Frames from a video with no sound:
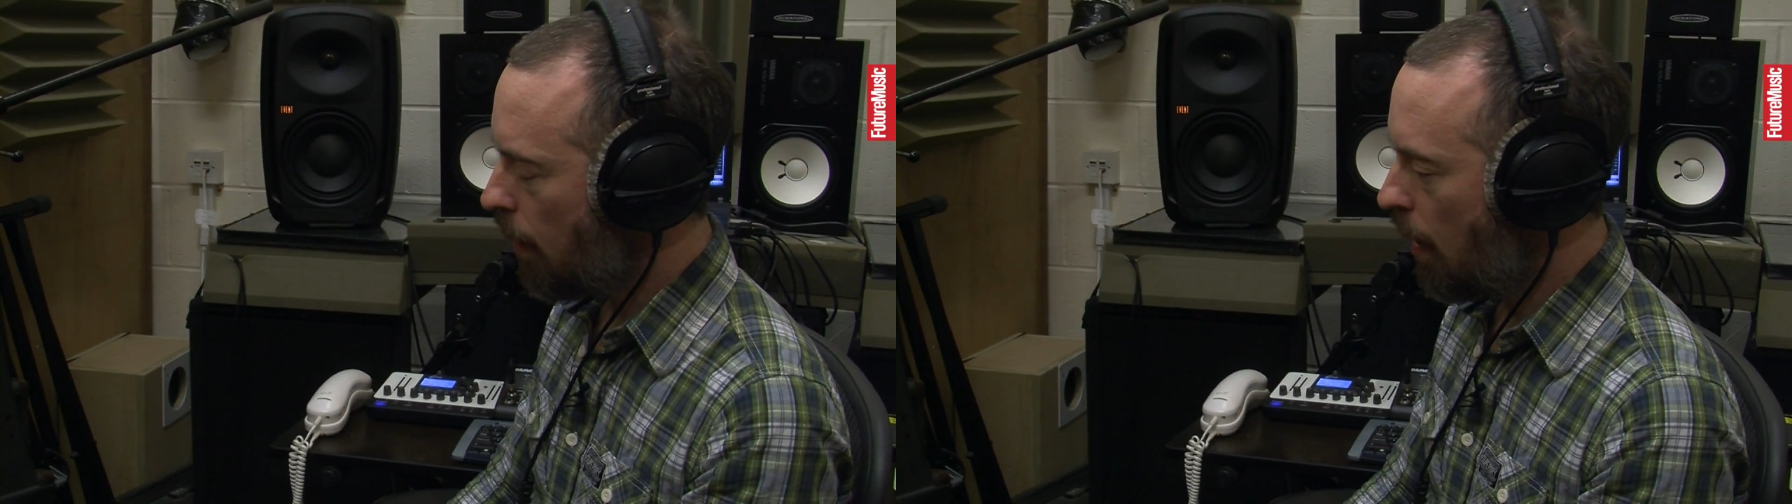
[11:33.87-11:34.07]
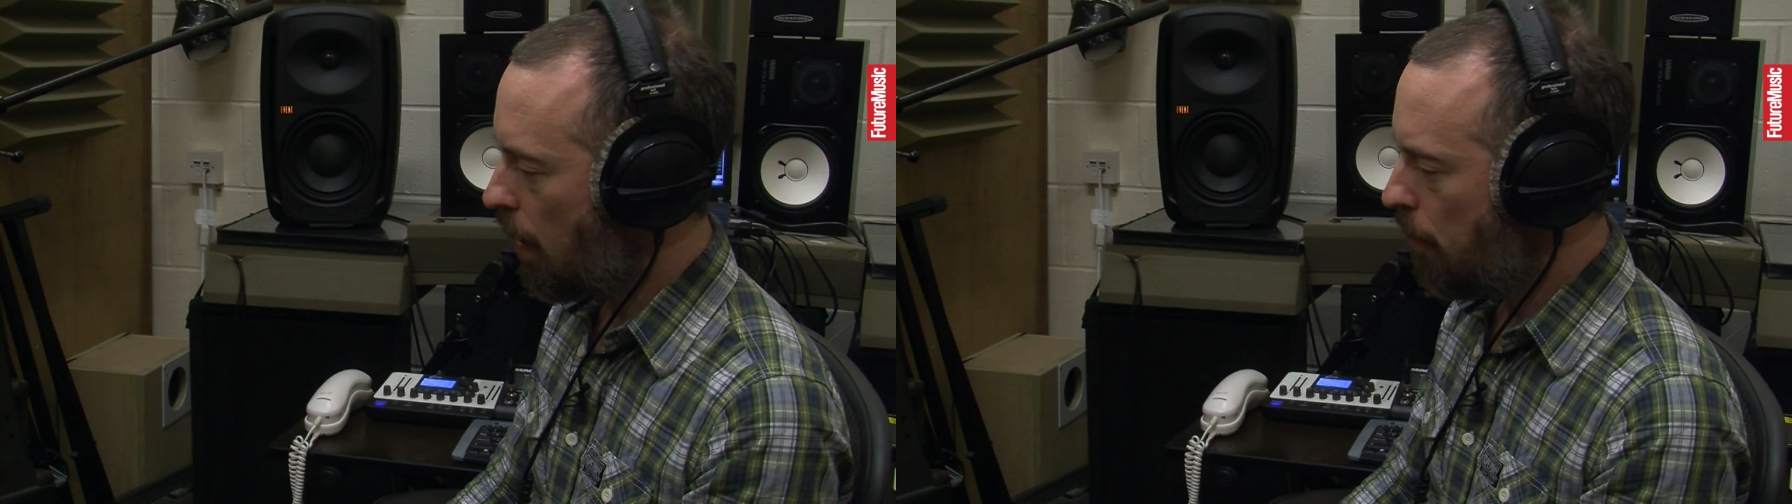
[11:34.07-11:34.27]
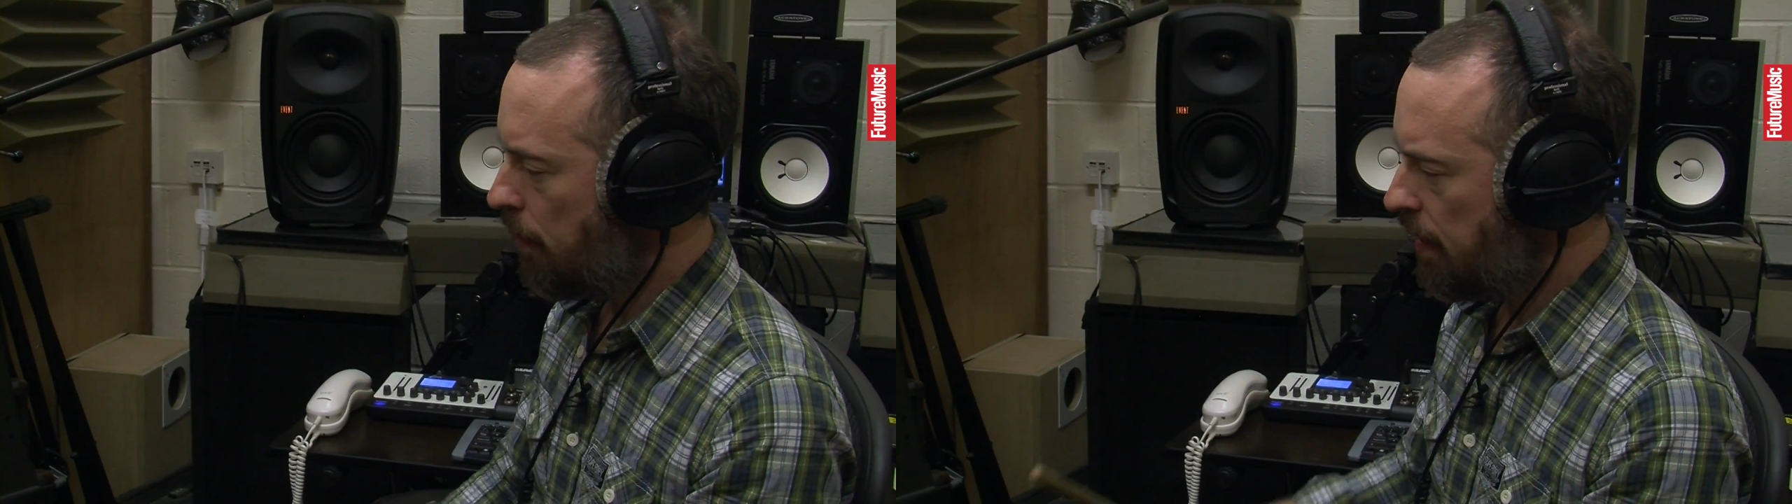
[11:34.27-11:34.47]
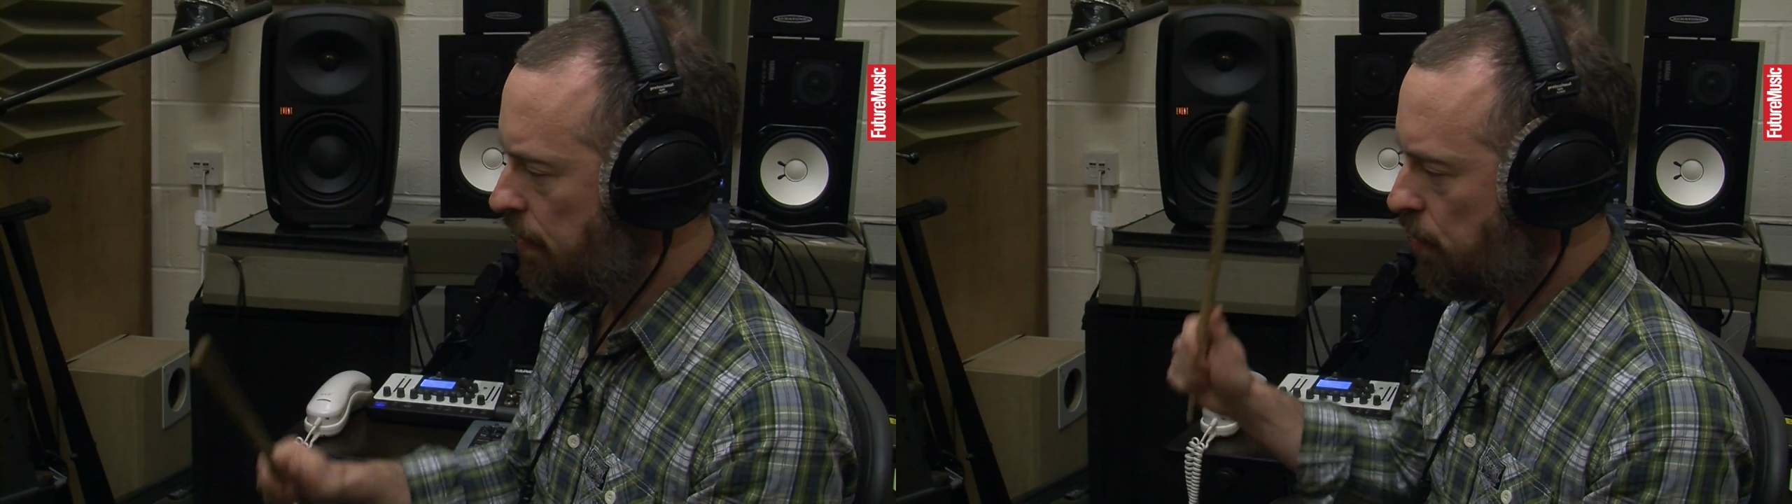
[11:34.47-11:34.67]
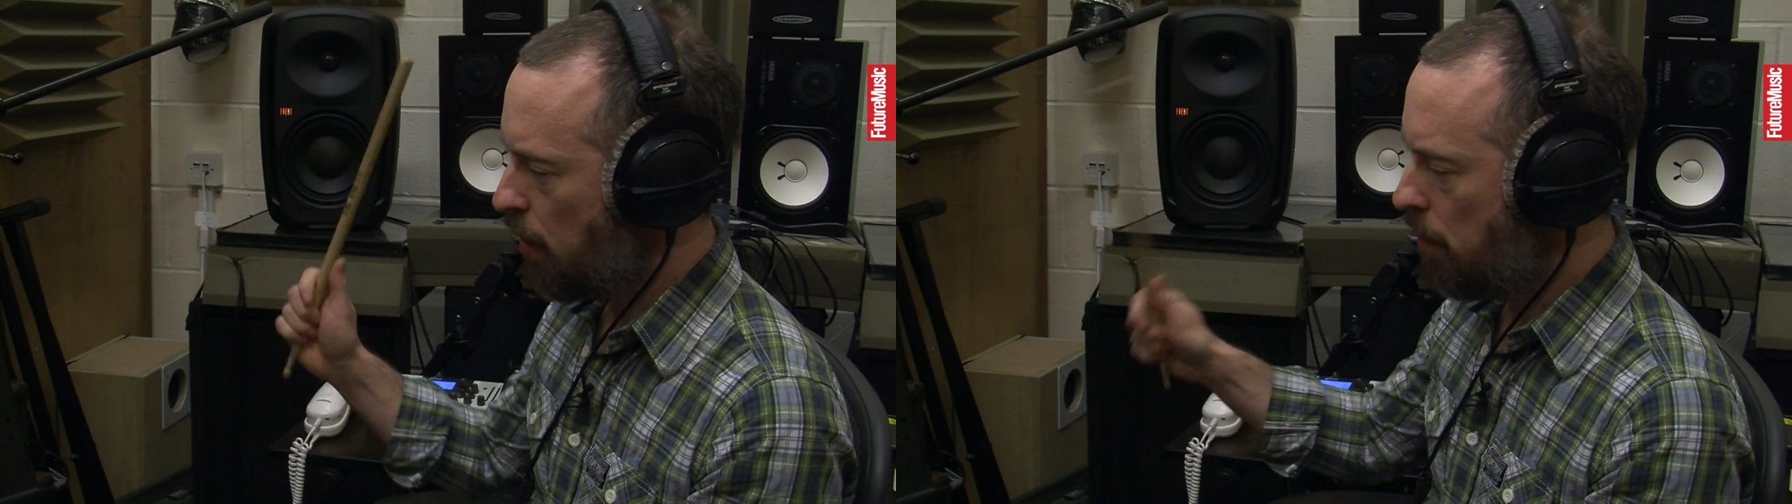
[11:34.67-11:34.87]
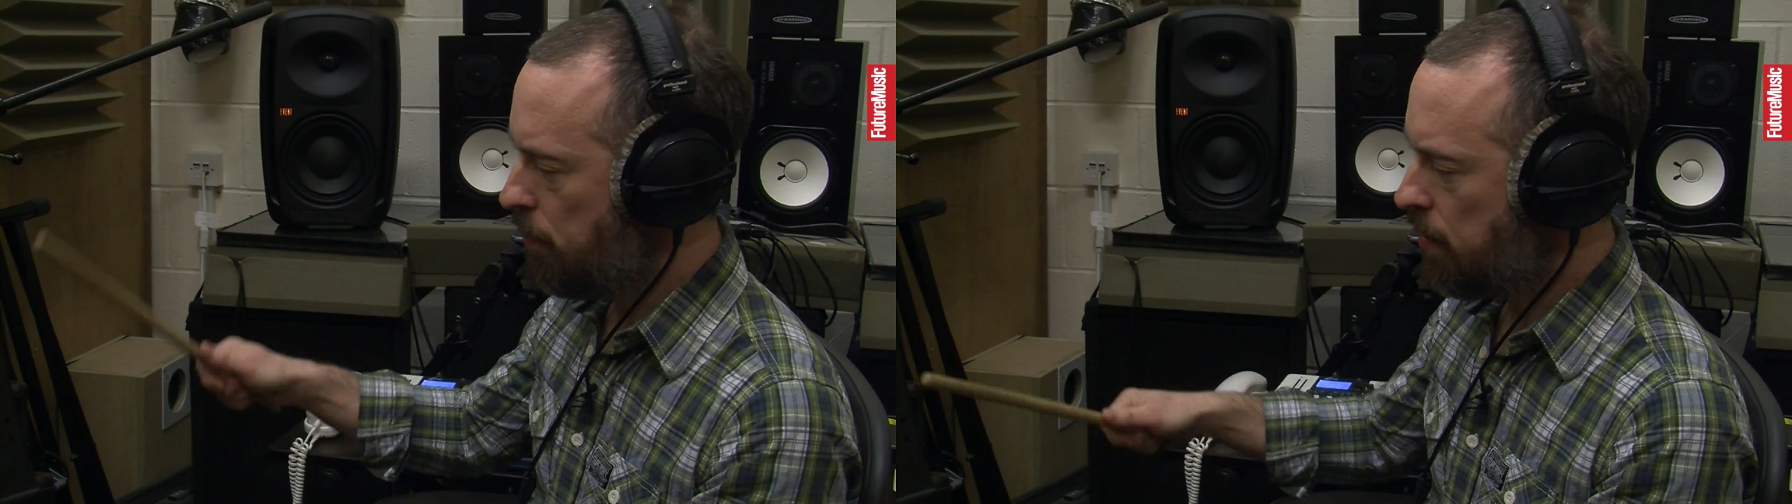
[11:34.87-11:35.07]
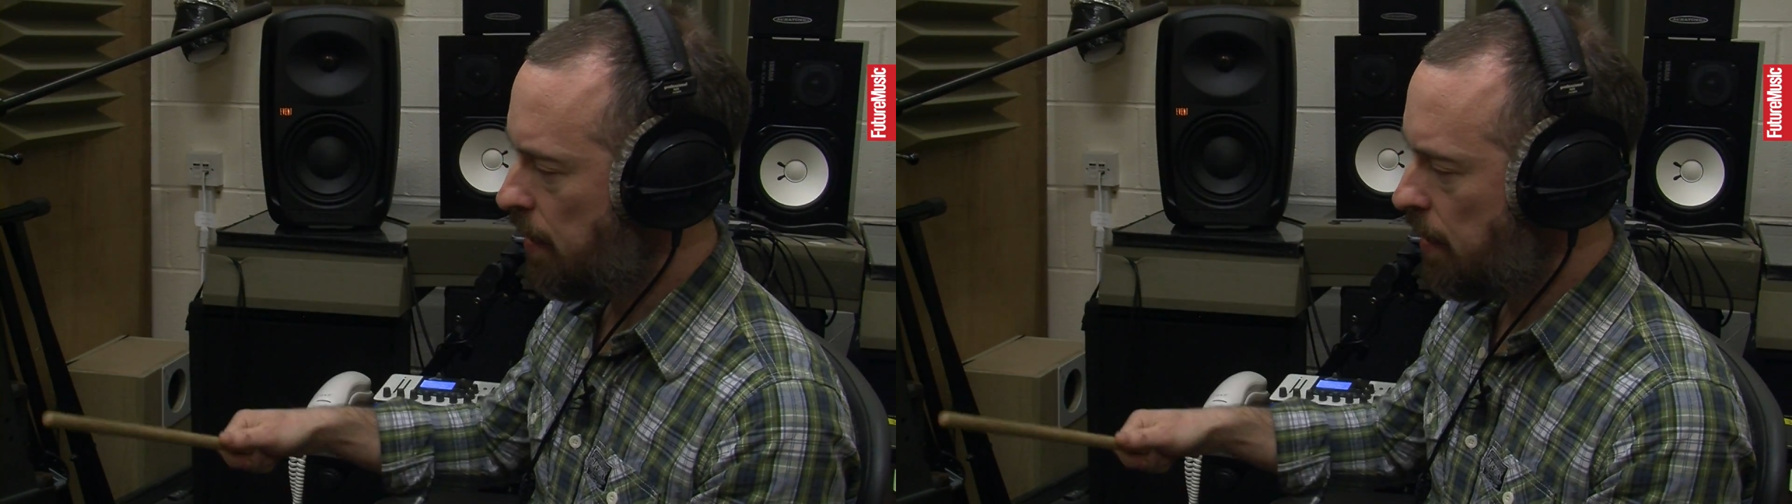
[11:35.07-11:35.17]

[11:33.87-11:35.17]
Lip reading: And each time just